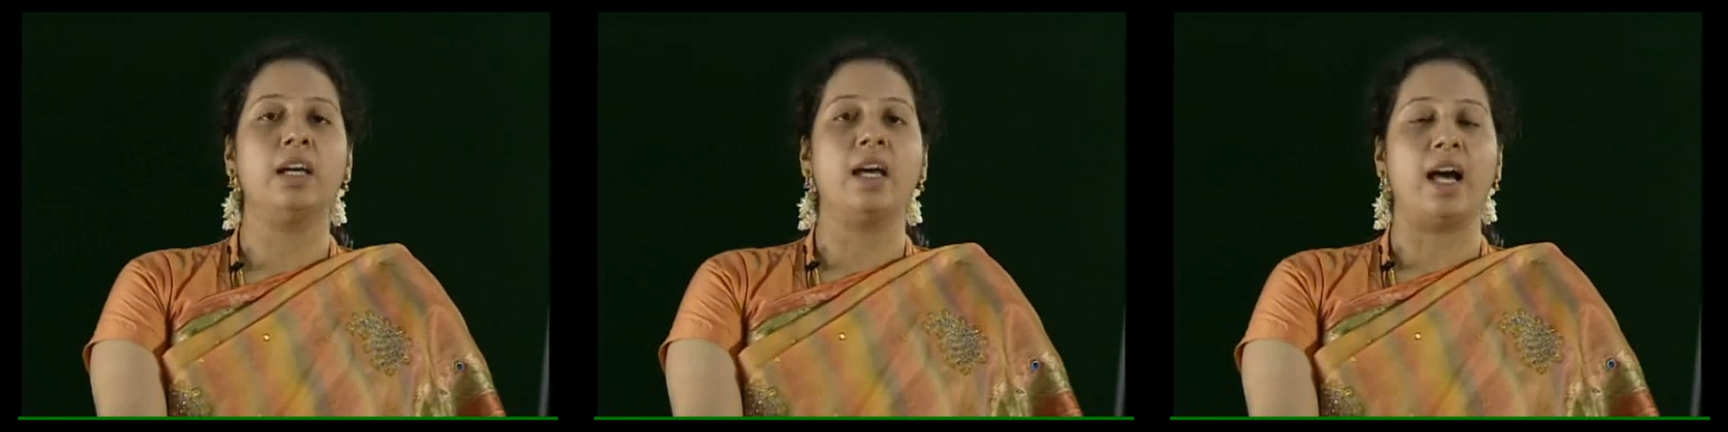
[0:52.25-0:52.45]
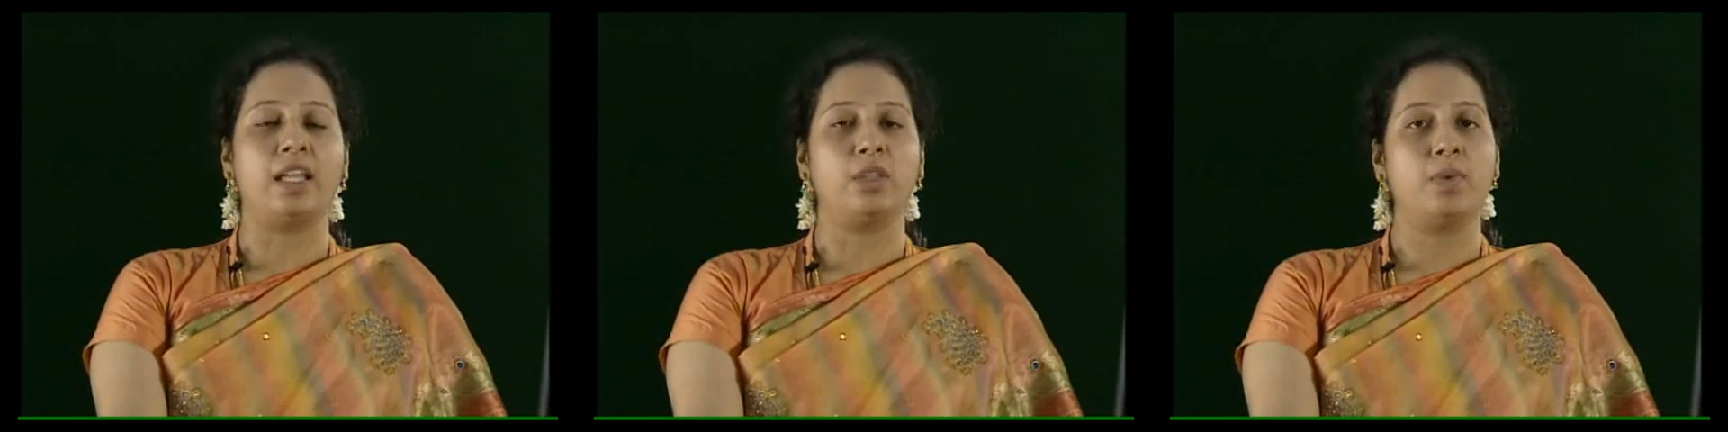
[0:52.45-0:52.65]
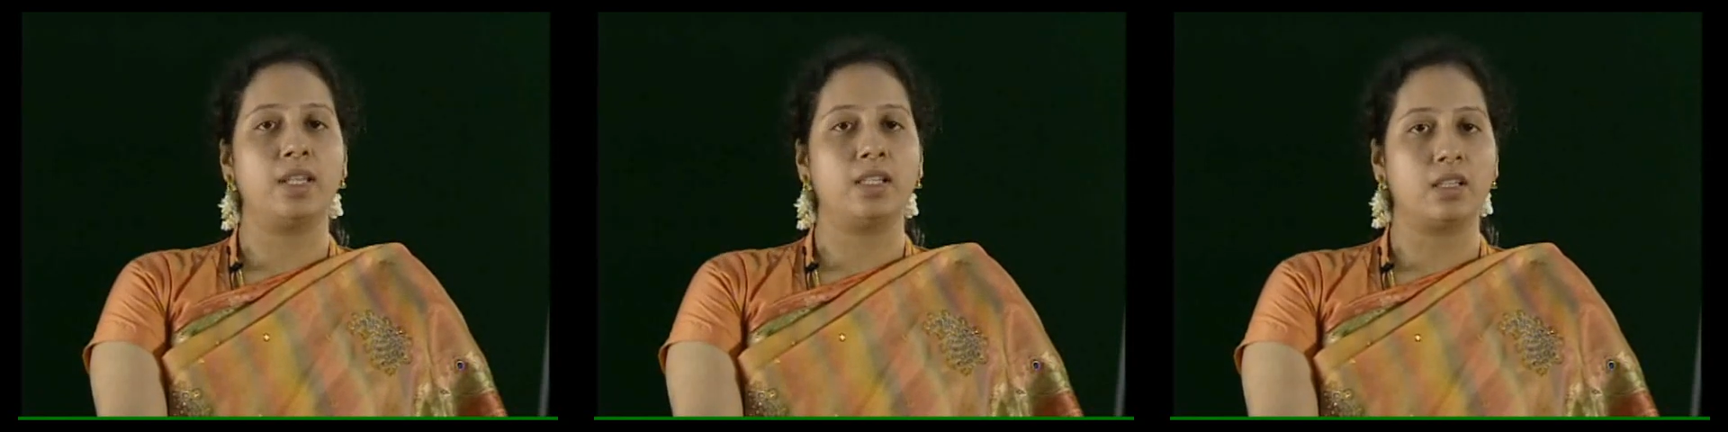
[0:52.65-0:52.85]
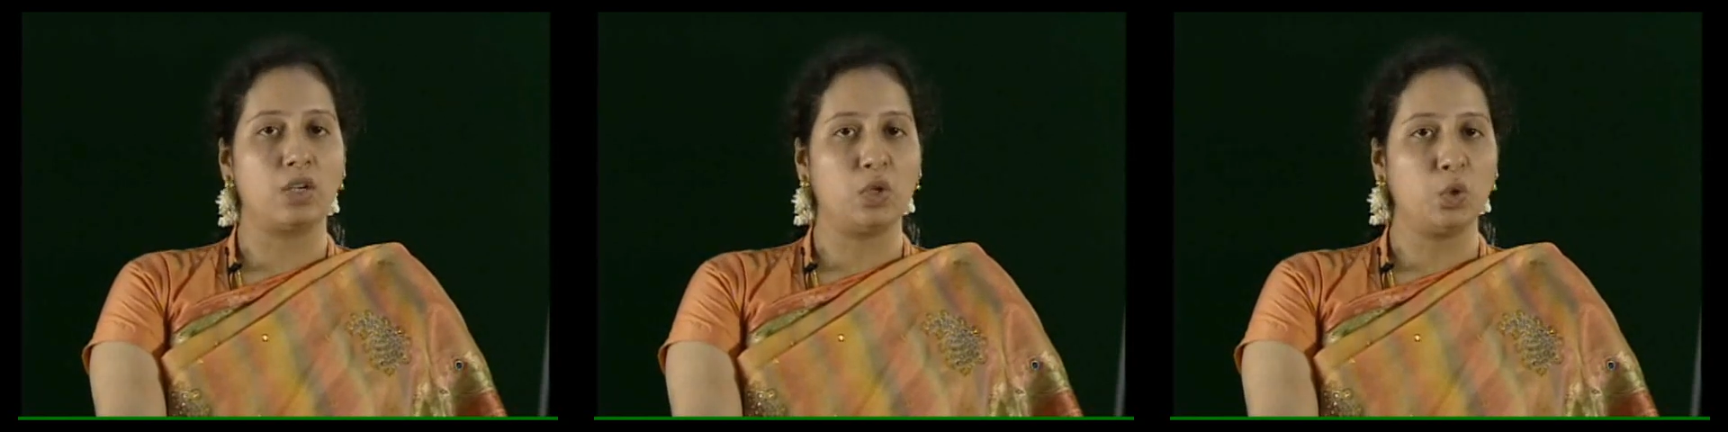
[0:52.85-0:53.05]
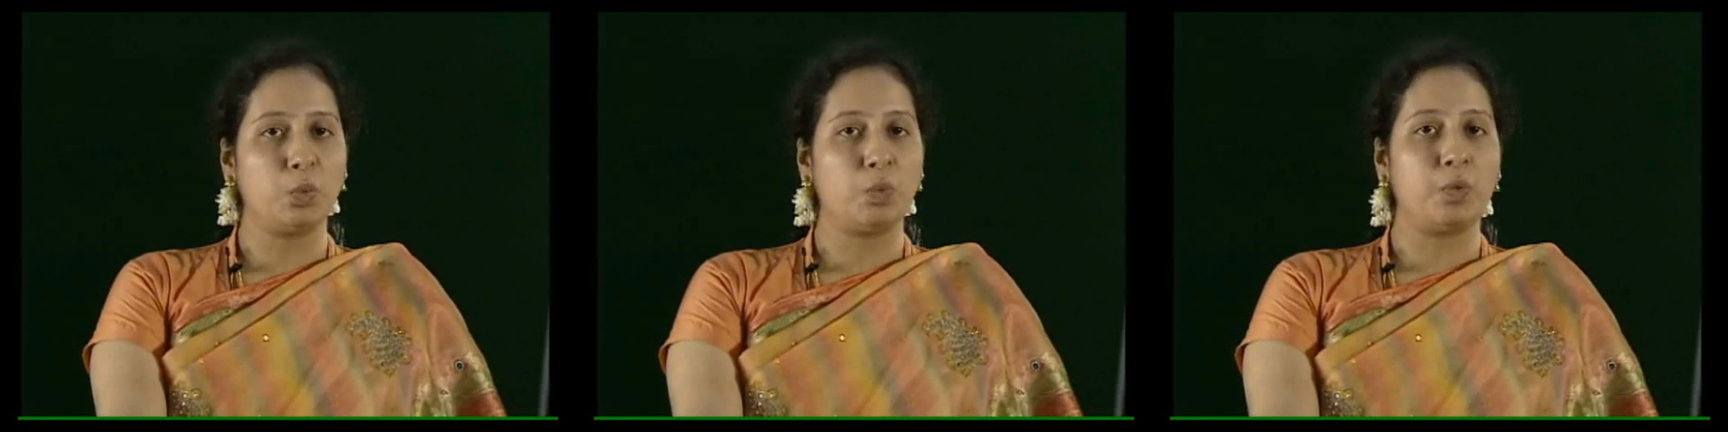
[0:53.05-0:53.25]
otherwise the
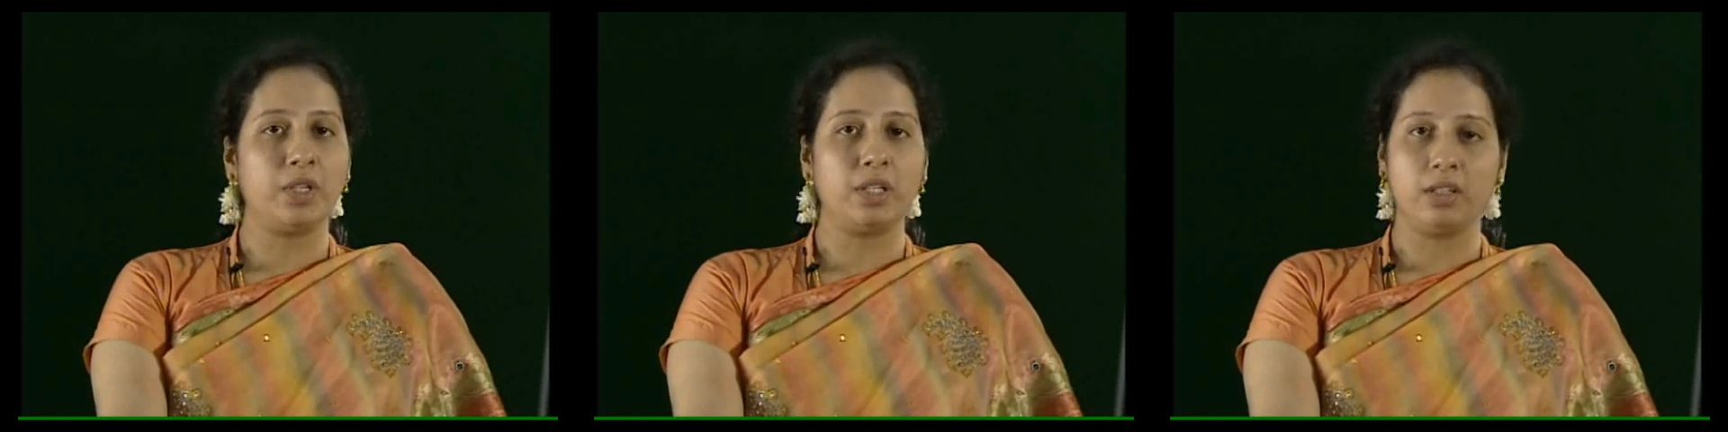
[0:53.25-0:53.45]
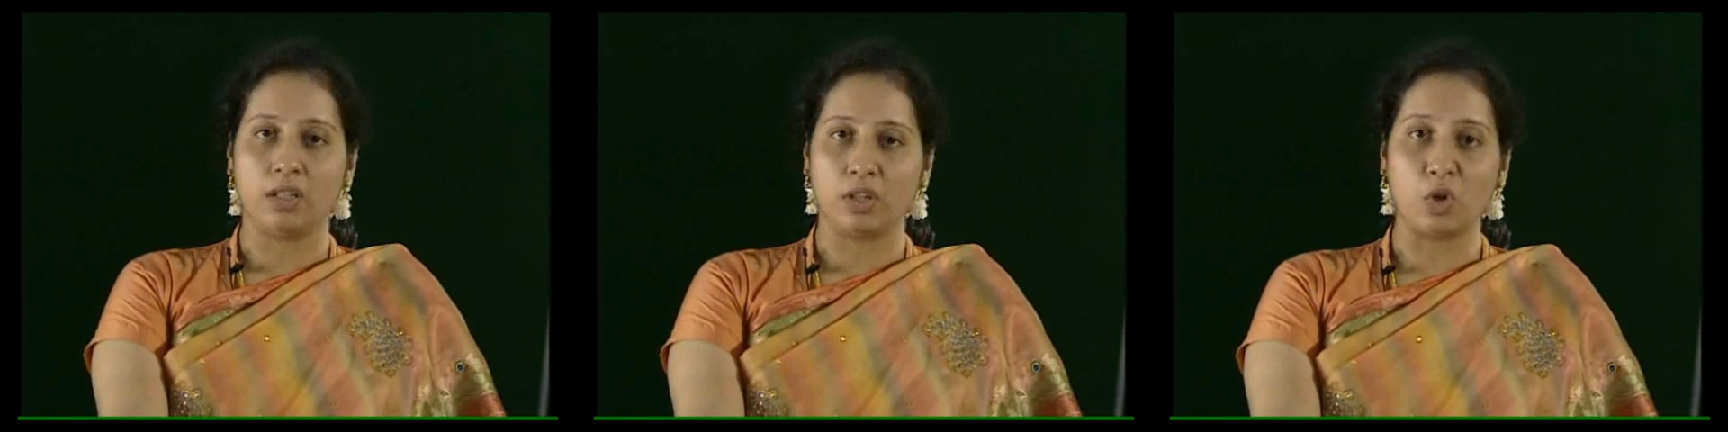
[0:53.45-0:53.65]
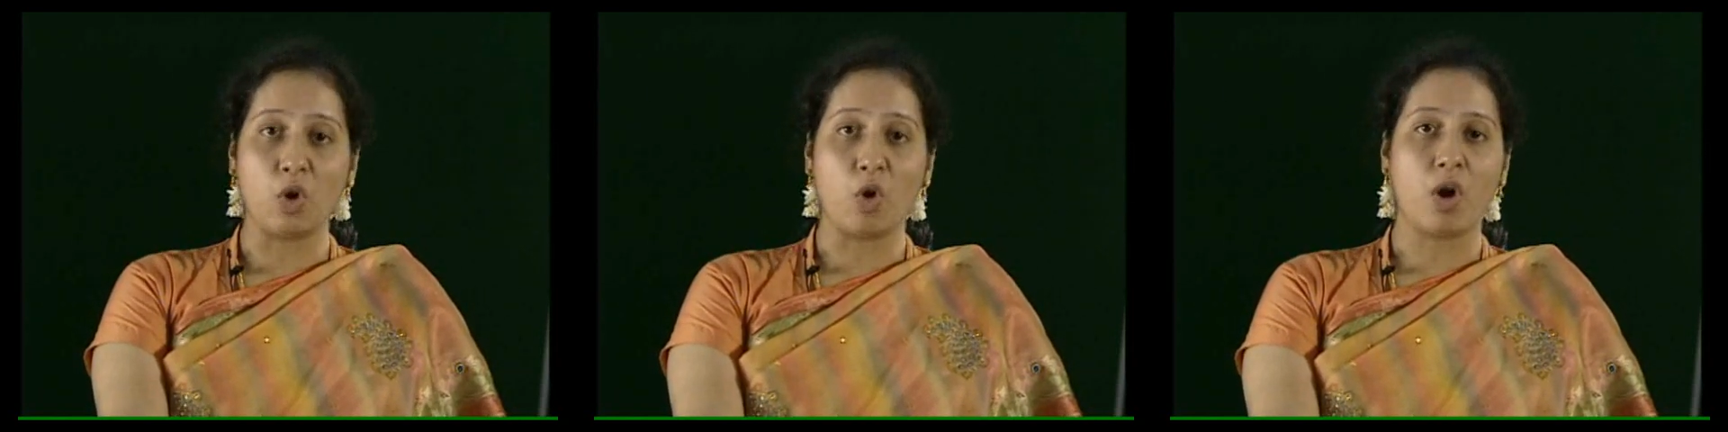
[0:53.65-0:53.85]
loop will go